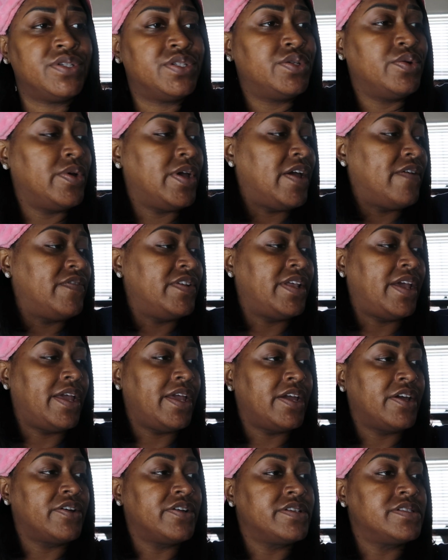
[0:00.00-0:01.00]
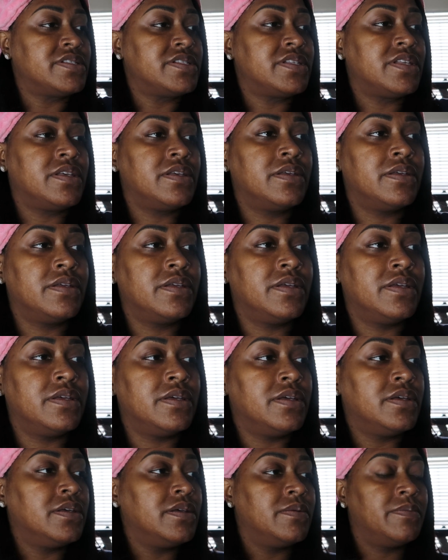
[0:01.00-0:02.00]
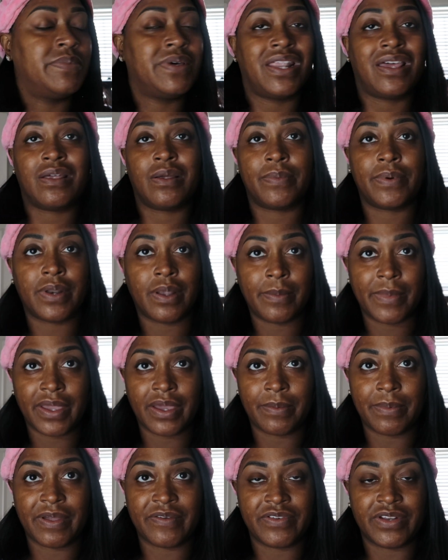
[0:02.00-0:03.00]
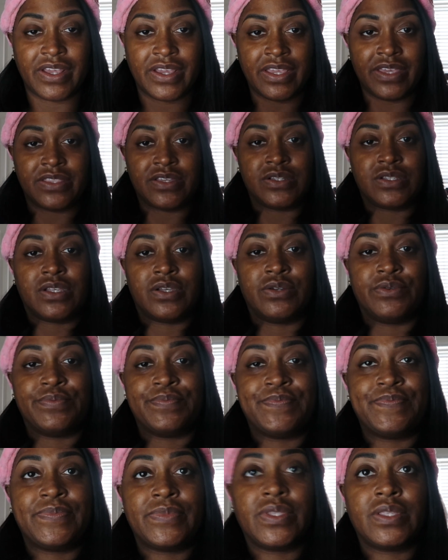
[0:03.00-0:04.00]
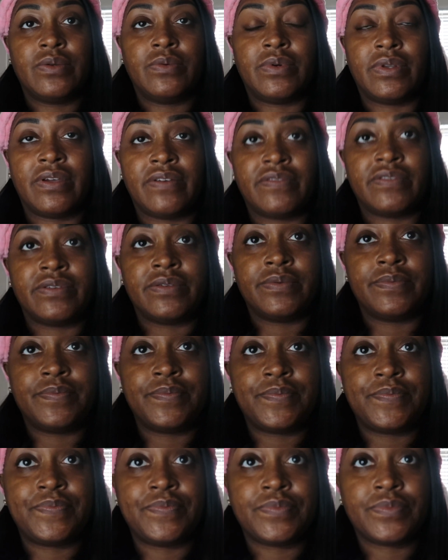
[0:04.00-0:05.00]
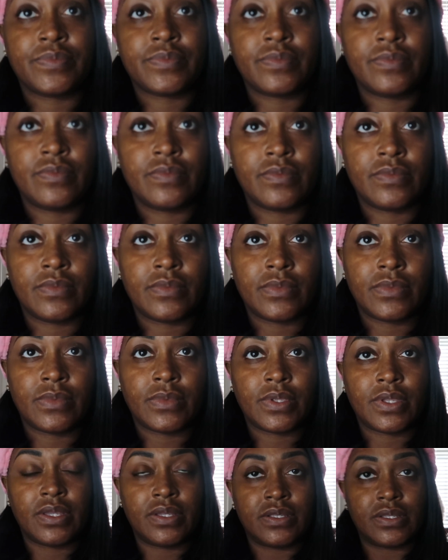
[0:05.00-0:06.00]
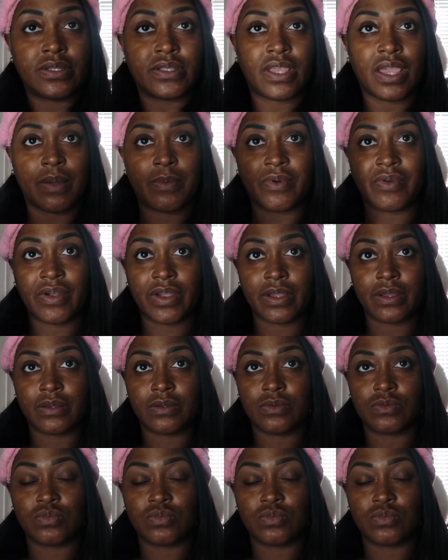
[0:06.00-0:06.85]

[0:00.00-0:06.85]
just doing everyday errands. But I don't put on makeup every day either, so whatever. Is this camera right?